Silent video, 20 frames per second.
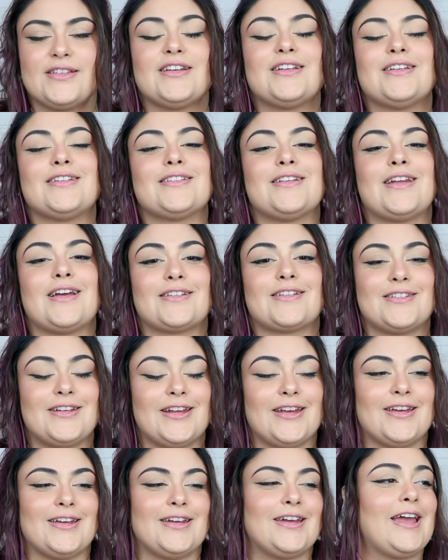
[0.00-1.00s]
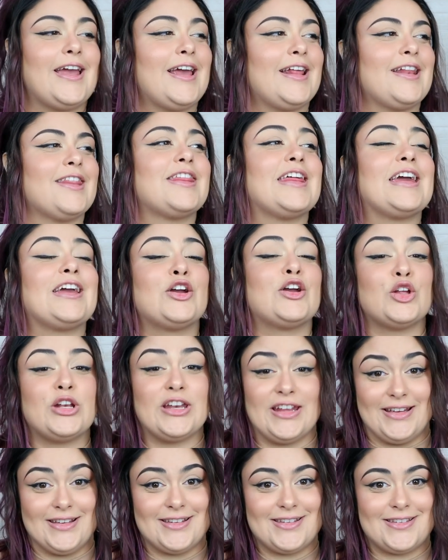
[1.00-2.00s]
it is the next day, and thank
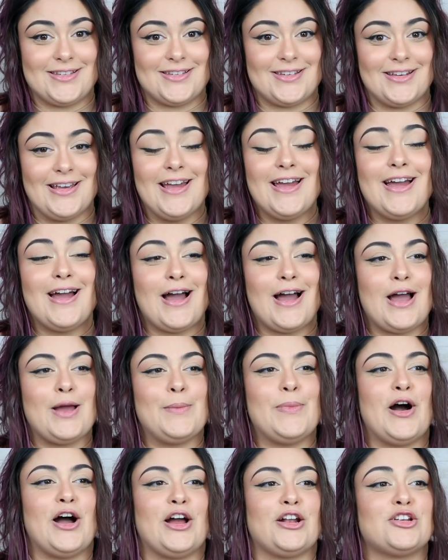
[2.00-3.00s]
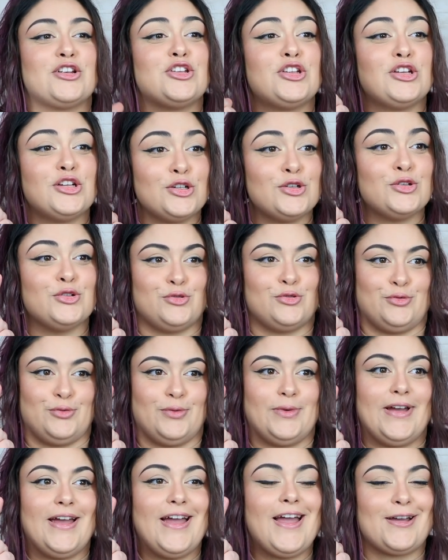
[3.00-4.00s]
goodness I bought 2
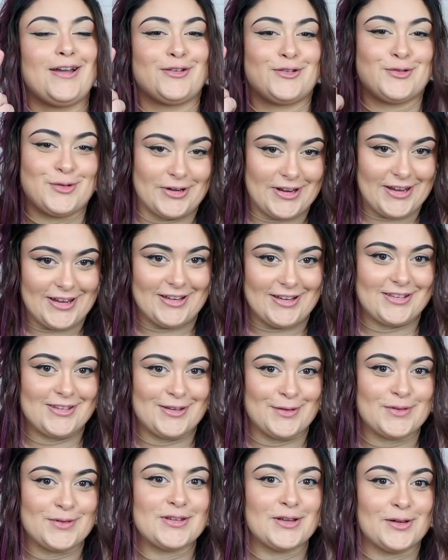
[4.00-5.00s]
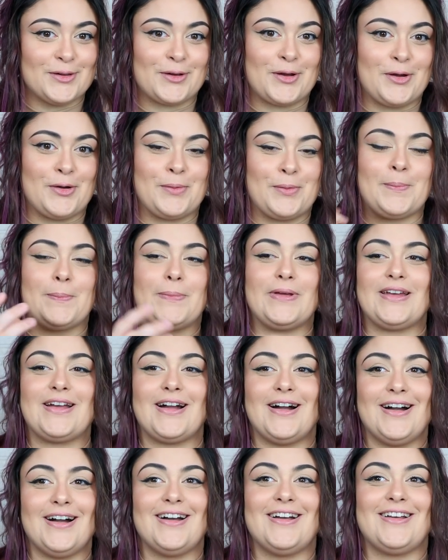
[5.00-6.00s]
extra kits of silicone,
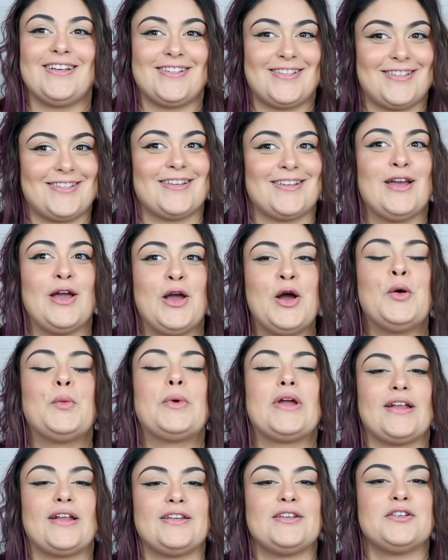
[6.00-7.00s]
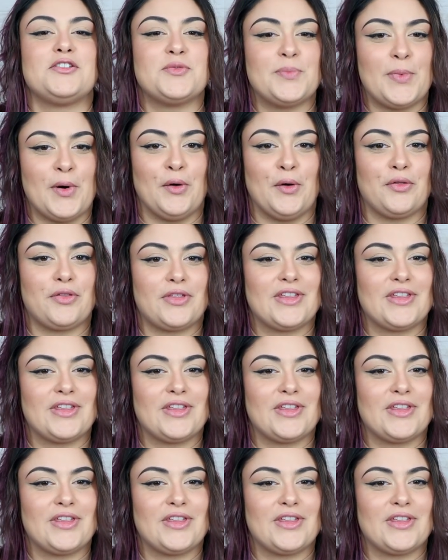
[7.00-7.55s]
because we had to use both.